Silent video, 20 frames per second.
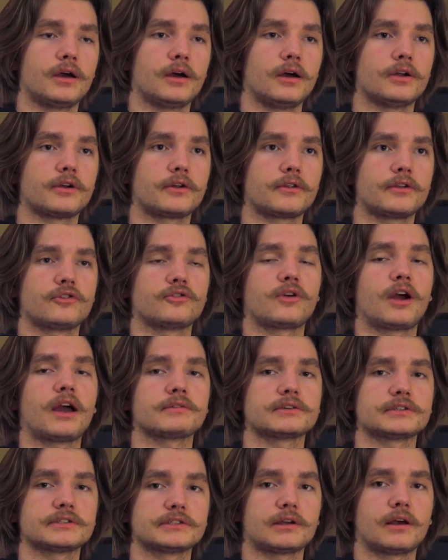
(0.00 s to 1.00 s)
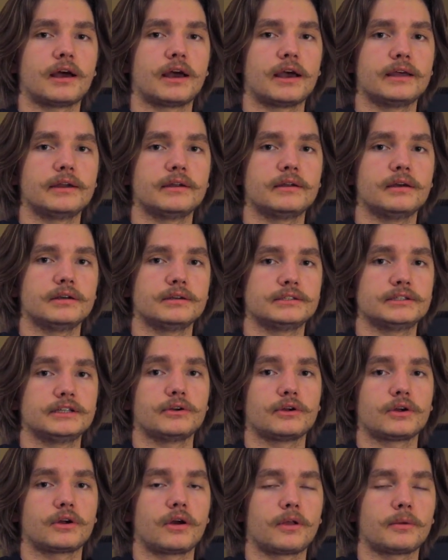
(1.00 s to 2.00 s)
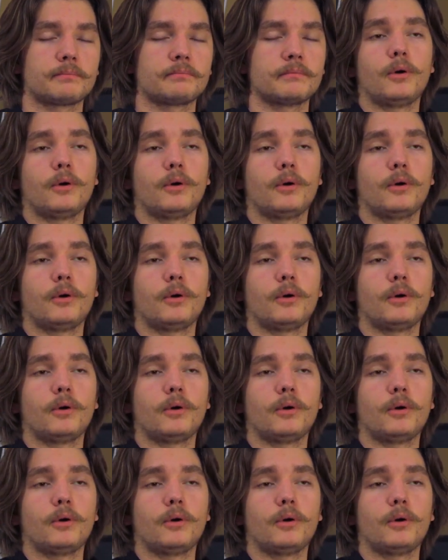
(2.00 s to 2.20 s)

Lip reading: under the driver's side steering column.